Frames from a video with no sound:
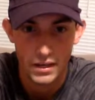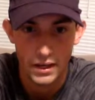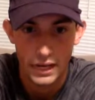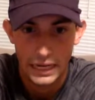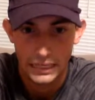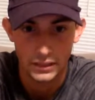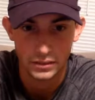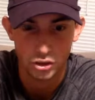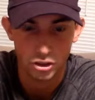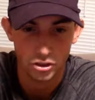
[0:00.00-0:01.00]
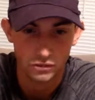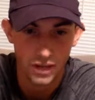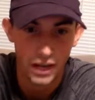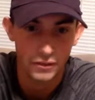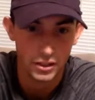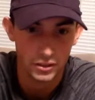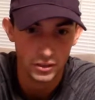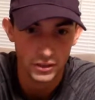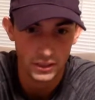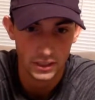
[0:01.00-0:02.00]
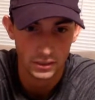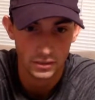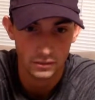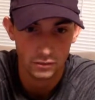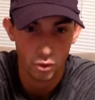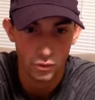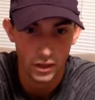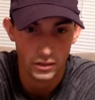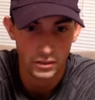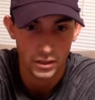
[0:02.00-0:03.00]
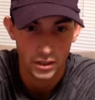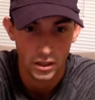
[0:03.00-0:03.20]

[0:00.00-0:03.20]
And the Scherzer, 5 1/3, 6 hits, 4 runs,